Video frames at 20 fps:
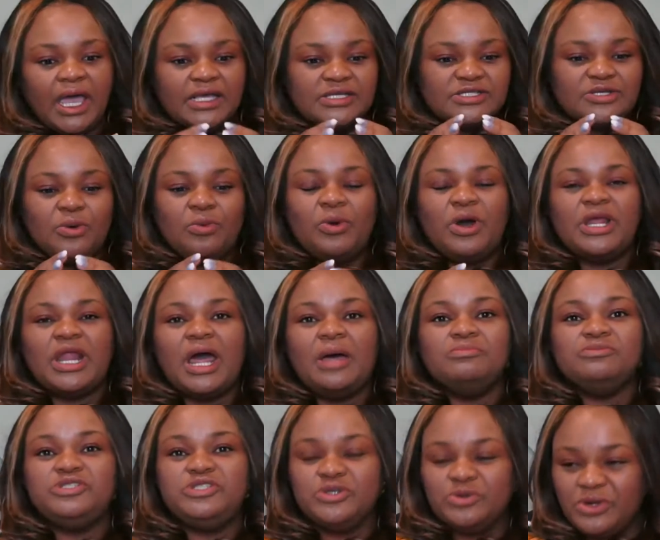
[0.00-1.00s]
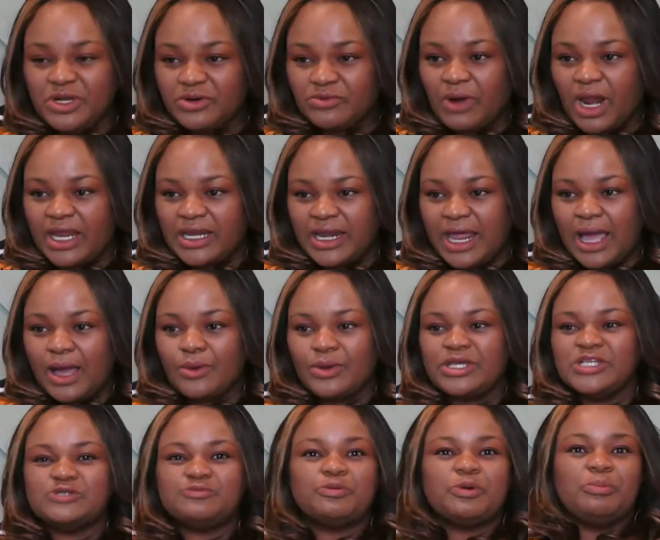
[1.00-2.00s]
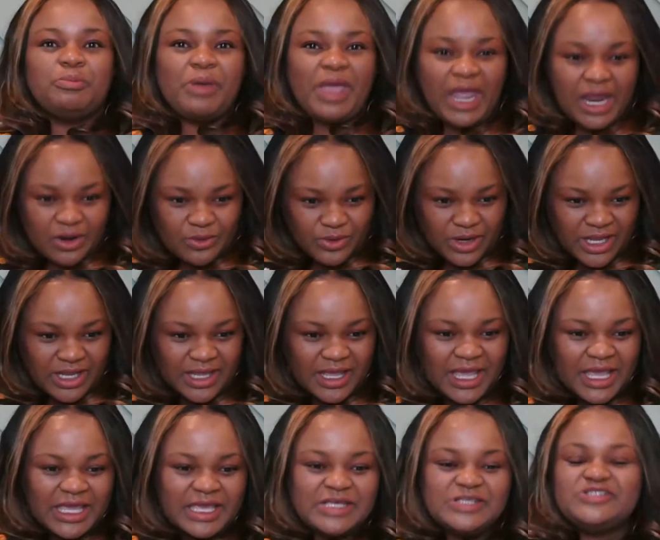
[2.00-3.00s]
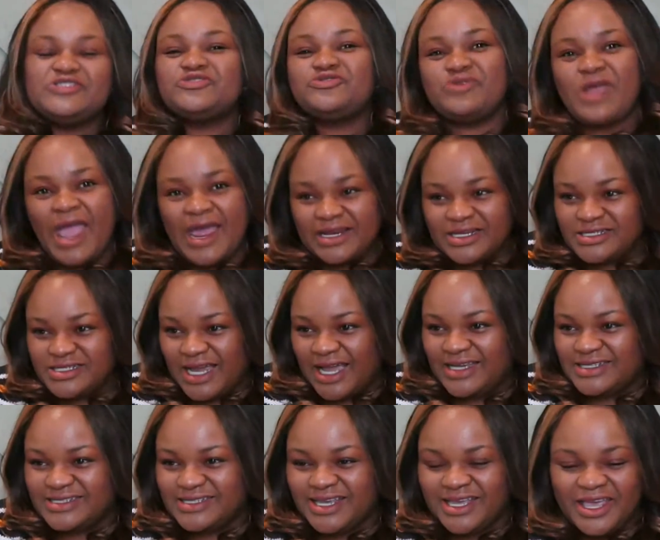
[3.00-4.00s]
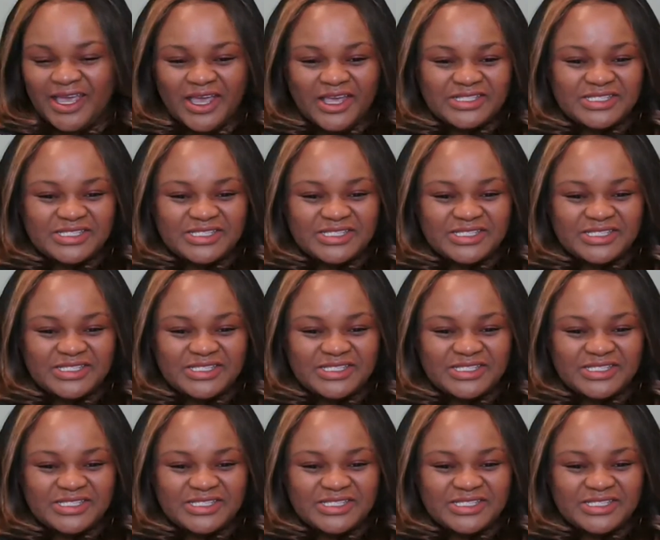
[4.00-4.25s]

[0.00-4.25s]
And so what I'm doing right now is preparing, is strategizing.